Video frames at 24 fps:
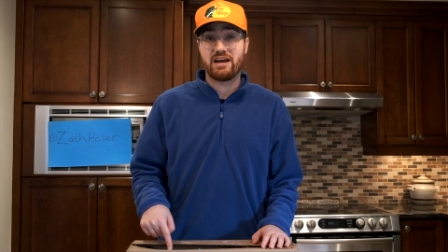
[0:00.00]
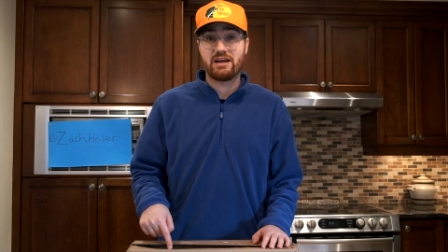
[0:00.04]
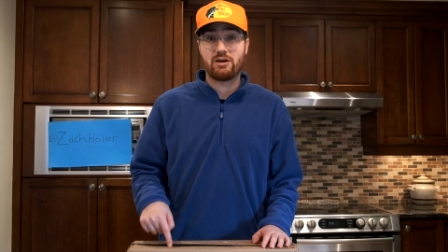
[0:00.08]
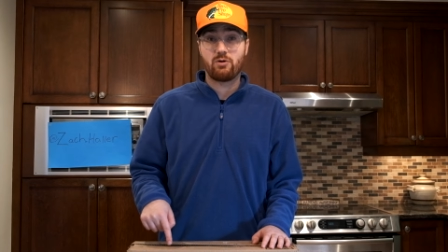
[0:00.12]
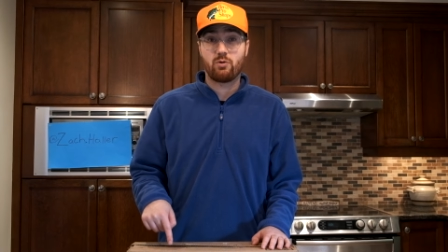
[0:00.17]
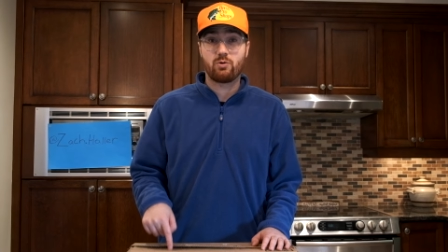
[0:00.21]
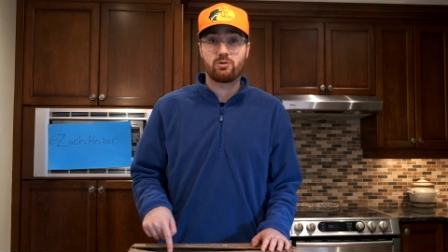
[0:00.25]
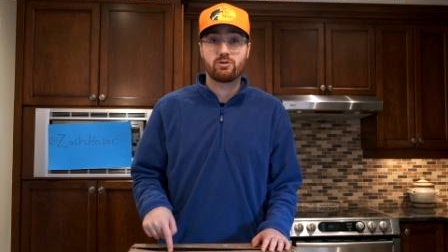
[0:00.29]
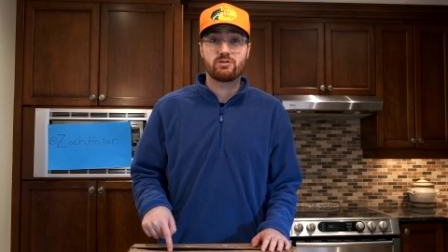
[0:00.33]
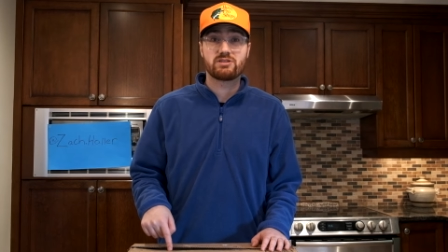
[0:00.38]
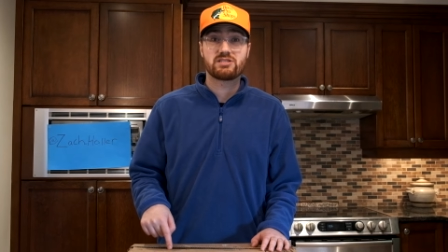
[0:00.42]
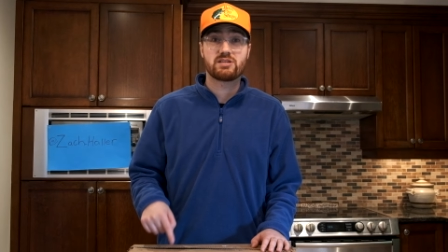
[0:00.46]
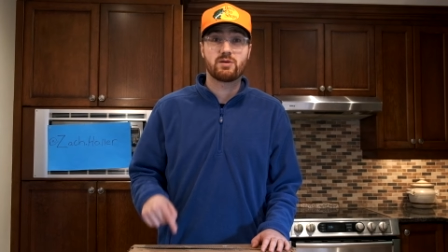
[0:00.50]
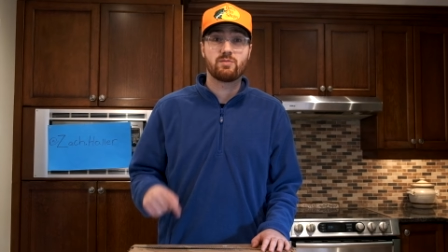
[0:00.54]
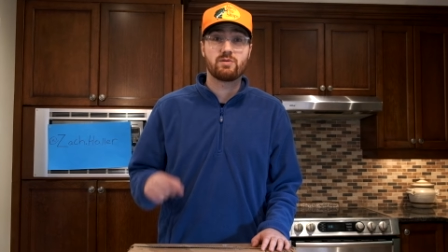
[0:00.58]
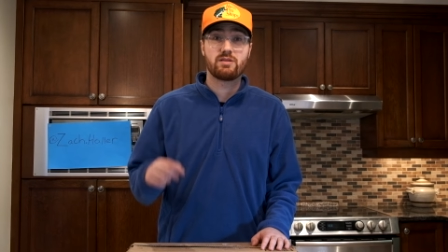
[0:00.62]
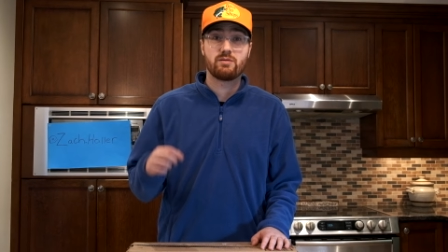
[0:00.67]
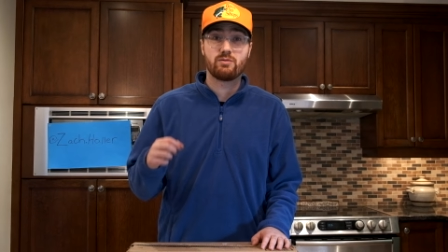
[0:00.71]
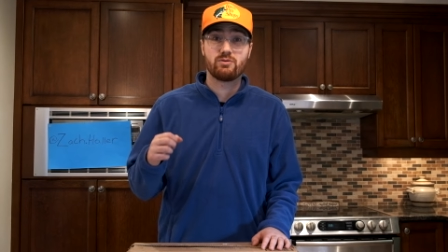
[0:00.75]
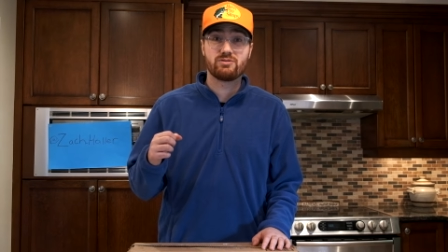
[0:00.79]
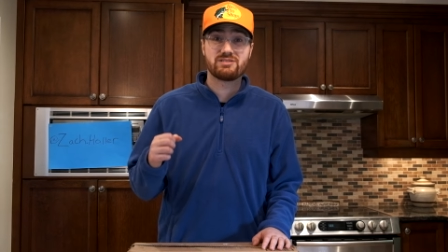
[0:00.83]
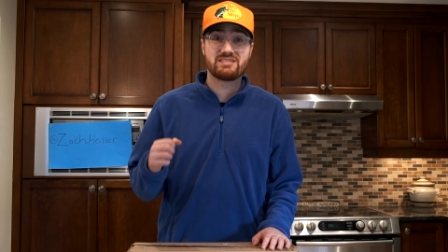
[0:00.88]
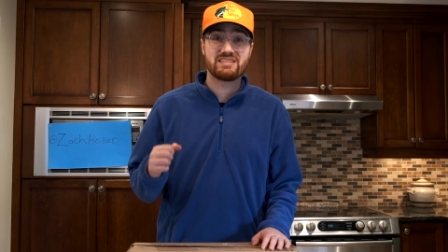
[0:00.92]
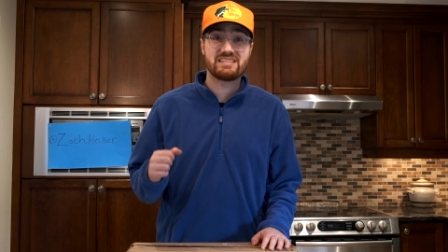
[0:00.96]
I ordered some of the
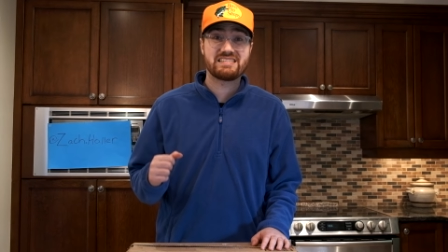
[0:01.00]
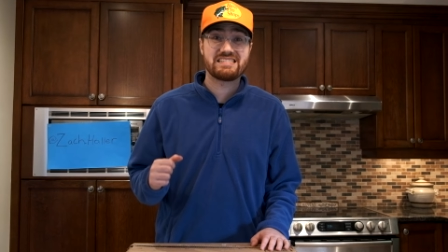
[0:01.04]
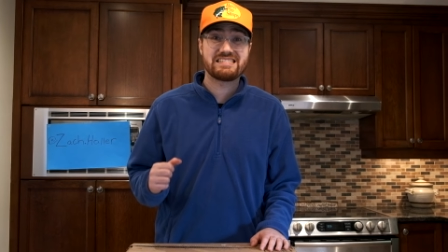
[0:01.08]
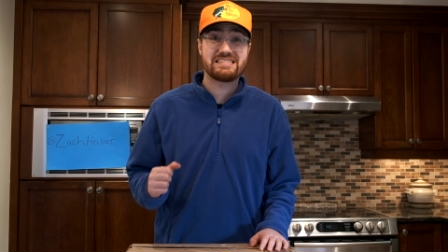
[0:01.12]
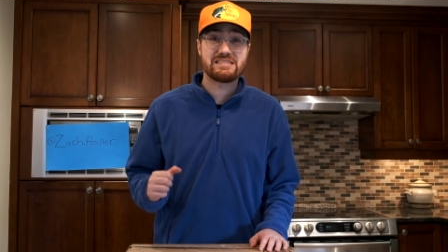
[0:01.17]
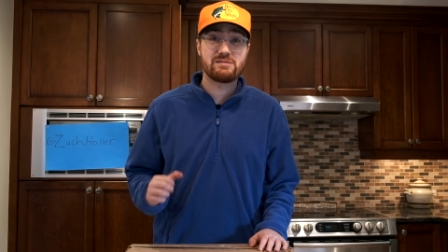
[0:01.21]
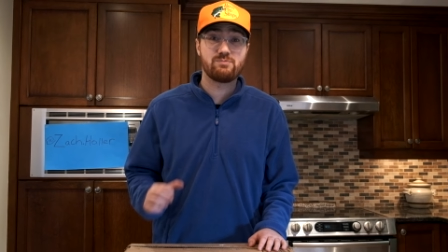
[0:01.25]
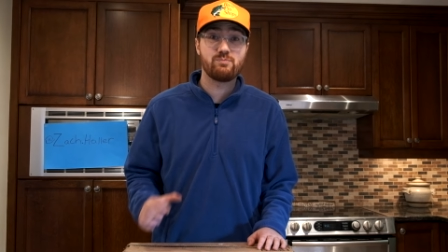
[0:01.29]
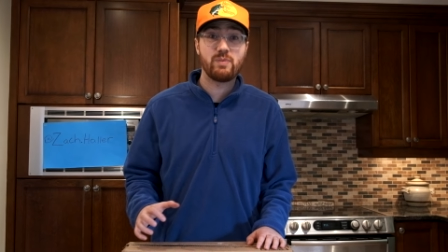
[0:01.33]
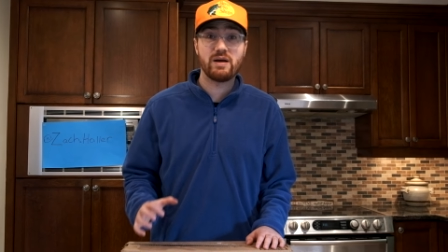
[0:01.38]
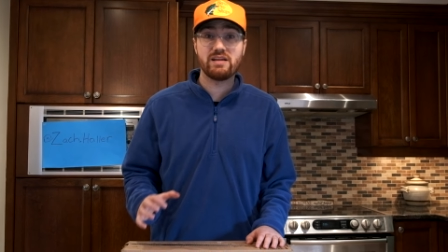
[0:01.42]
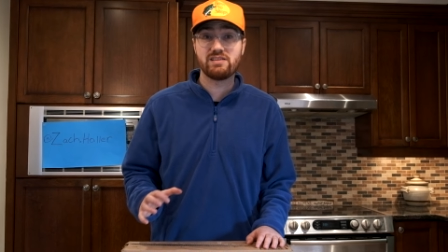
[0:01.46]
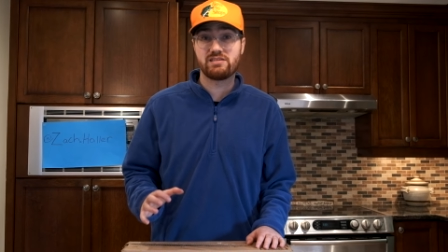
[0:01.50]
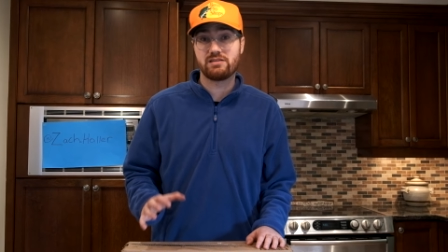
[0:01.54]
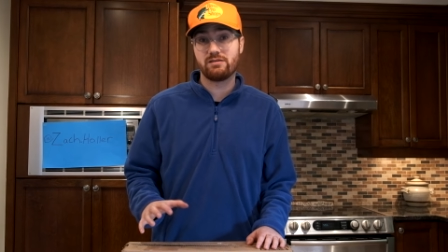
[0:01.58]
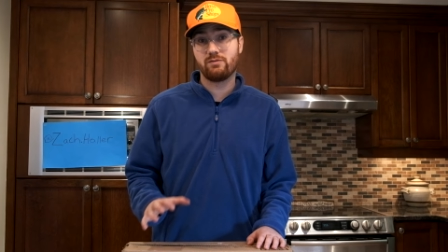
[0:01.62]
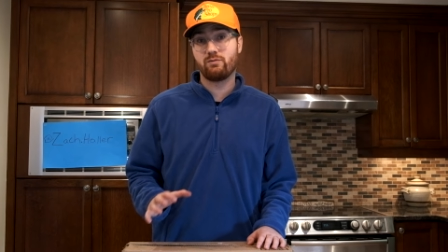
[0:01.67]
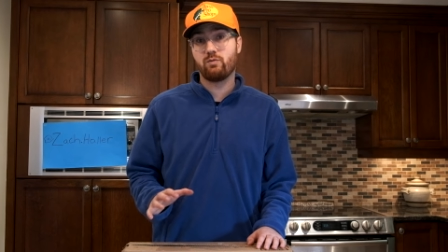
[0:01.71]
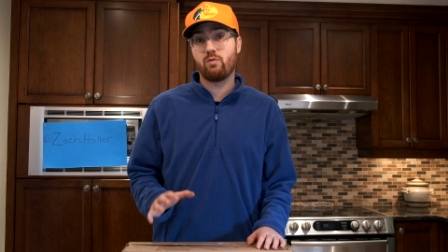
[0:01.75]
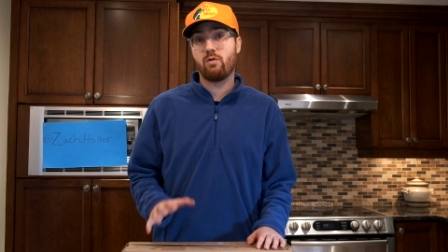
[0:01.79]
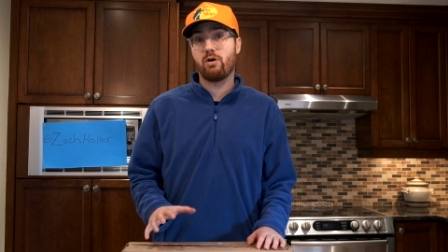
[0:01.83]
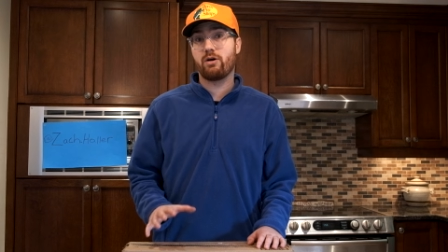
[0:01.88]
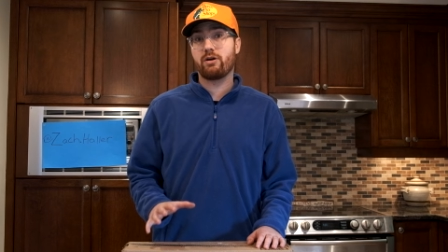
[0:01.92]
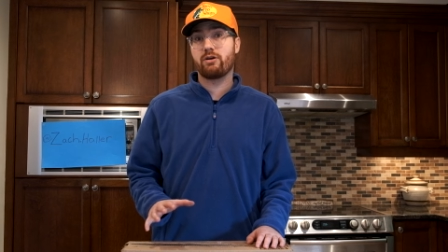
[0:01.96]
most expensive
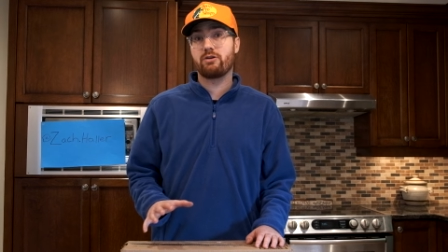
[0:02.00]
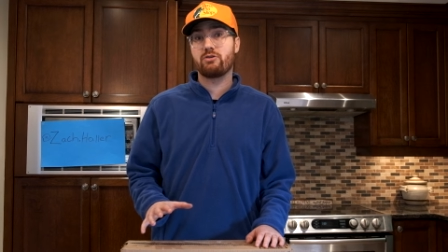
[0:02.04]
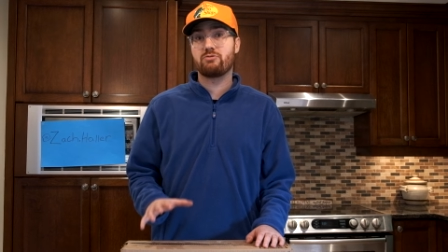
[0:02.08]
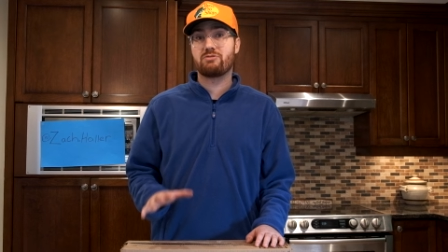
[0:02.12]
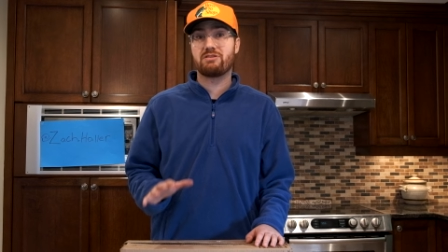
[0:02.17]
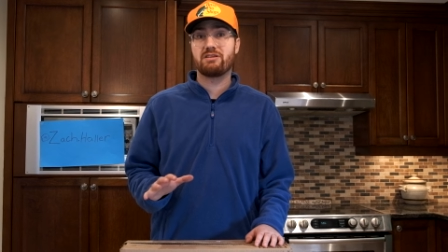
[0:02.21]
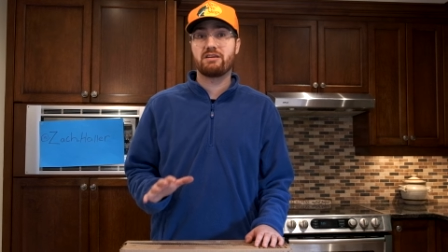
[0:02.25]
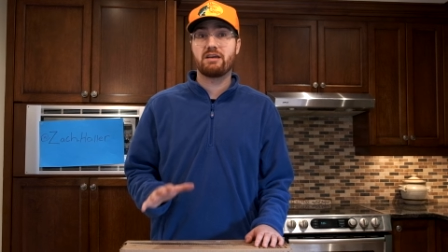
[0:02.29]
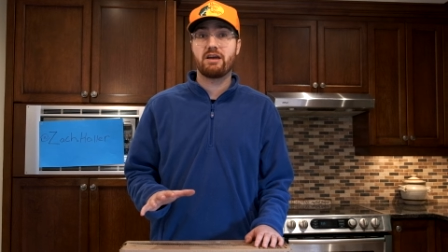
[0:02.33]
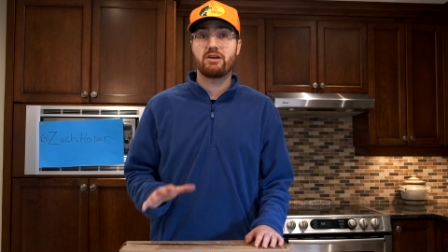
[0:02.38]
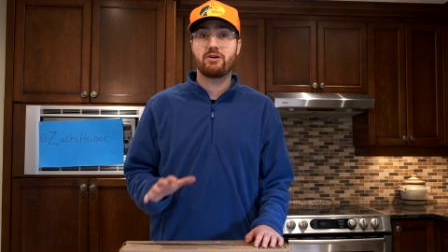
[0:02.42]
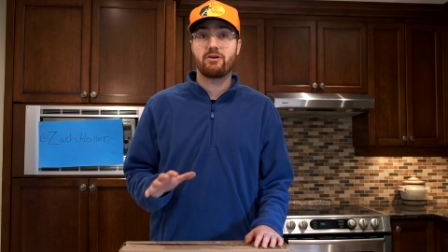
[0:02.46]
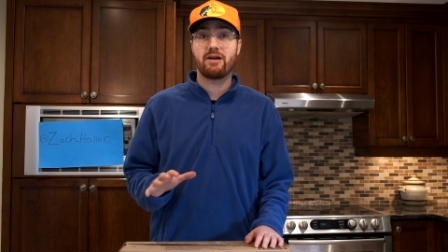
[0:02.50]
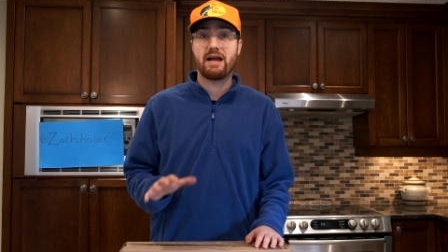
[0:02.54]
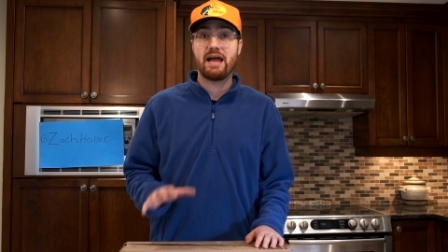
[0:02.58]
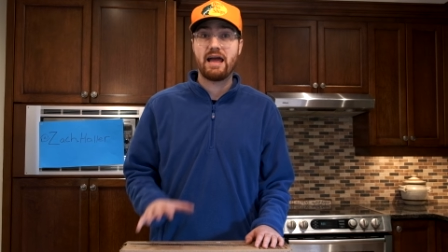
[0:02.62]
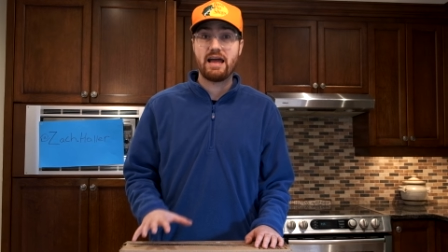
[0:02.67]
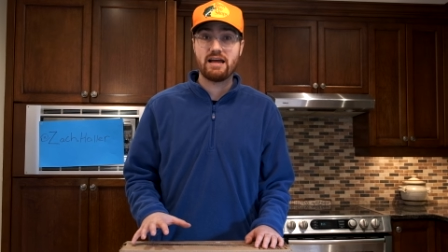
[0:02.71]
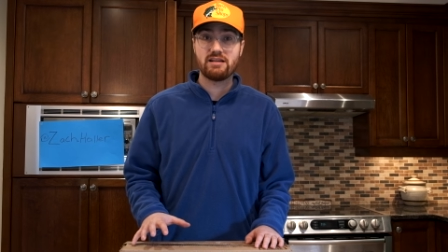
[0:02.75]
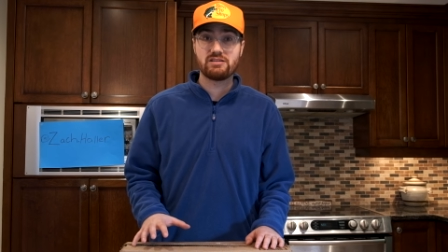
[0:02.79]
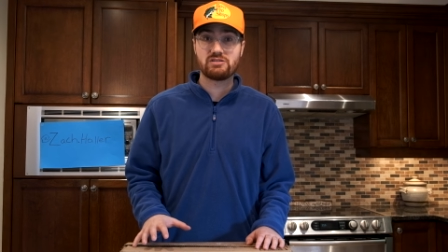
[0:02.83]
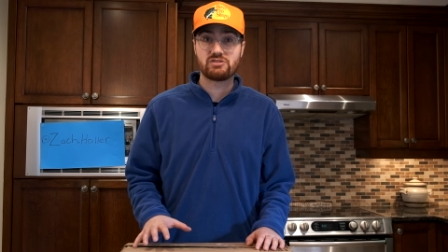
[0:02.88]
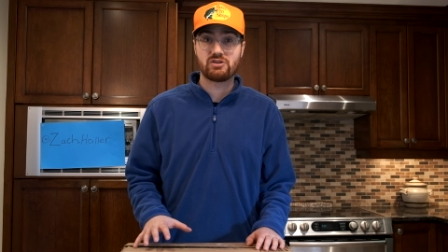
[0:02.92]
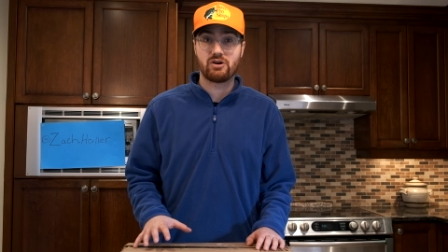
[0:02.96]
water you can get your
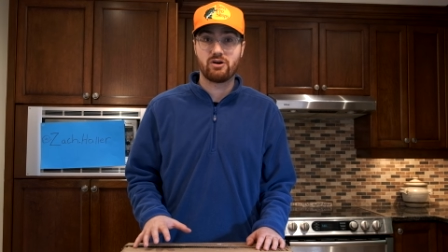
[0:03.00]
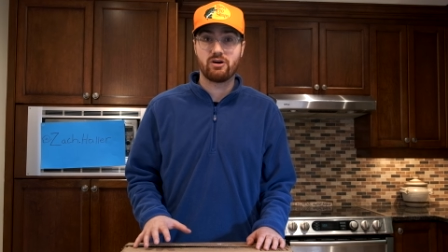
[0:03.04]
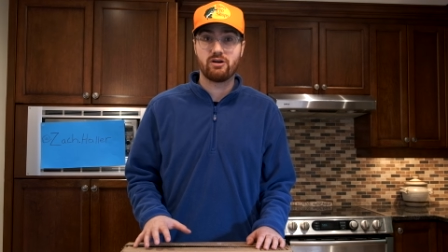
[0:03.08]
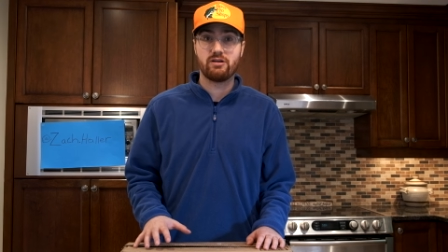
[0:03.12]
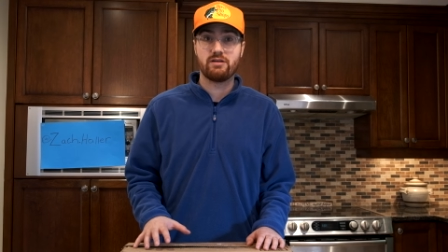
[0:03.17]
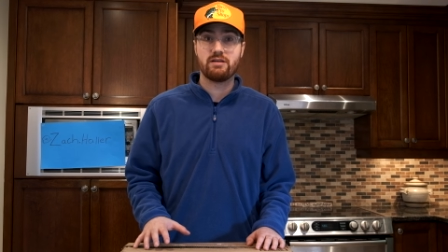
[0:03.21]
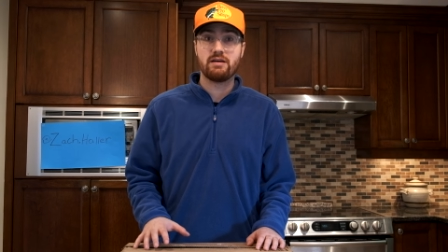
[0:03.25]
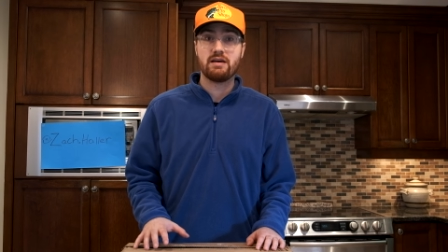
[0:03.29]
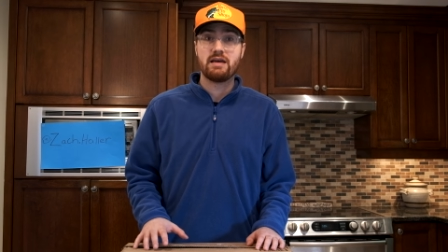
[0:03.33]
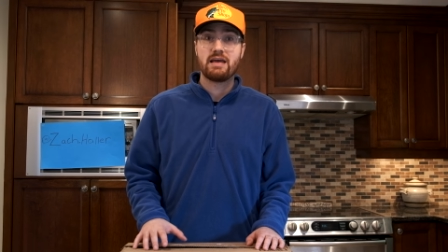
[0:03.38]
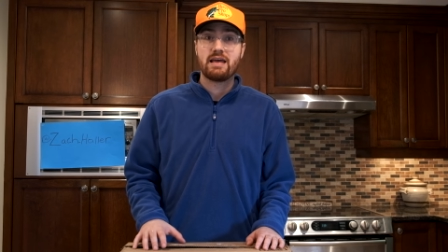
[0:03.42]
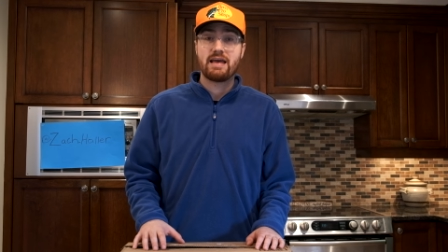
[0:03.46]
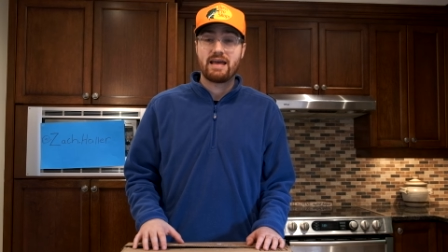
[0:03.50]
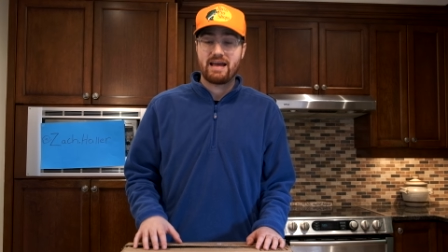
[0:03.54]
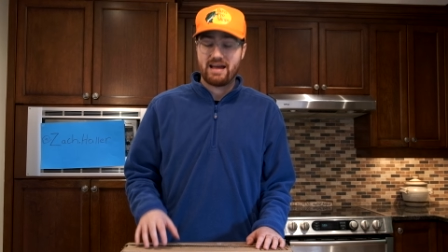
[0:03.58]
hands on,